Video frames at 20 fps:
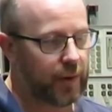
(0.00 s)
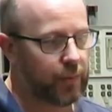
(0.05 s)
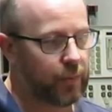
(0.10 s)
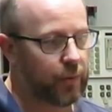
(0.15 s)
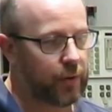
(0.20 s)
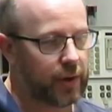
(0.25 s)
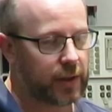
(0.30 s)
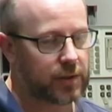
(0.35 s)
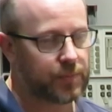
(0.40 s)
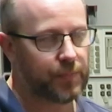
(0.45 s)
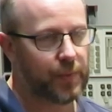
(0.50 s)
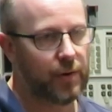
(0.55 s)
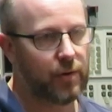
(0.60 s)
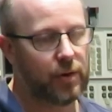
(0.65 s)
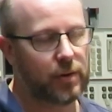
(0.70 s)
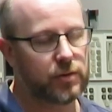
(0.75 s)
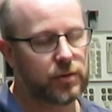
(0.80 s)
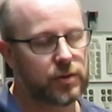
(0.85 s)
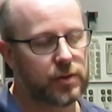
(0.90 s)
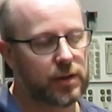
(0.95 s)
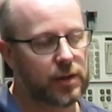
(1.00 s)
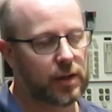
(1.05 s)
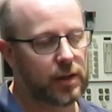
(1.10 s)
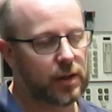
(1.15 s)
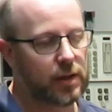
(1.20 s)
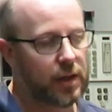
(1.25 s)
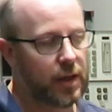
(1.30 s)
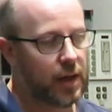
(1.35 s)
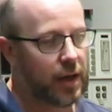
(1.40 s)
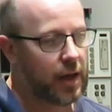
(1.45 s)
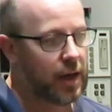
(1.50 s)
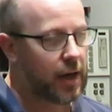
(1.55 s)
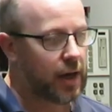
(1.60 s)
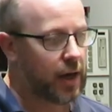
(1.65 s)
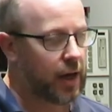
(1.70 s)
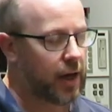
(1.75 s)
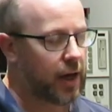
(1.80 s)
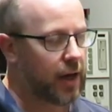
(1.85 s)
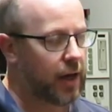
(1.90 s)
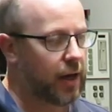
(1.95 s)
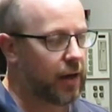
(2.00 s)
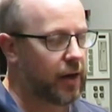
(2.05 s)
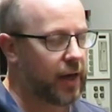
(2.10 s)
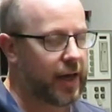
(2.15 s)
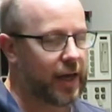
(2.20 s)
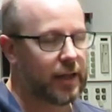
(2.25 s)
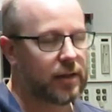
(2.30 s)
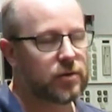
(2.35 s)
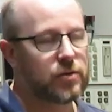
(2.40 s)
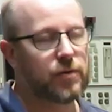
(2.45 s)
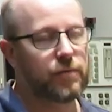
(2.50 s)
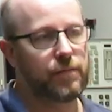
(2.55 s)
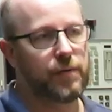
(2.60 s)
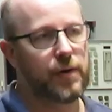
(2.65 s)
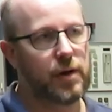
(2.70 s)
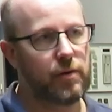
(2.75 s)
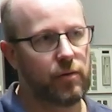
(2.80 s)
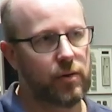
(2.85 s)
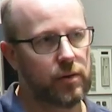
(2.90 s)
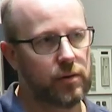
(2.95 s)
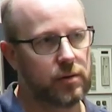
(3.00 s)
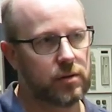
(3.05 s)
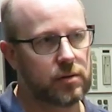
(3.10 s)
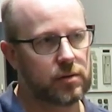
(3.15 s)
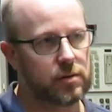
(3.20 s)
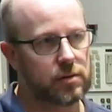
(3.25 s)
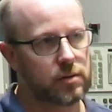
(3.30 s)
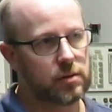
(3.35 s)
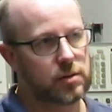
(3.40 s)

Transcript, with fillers: we were experiencing uh, interference.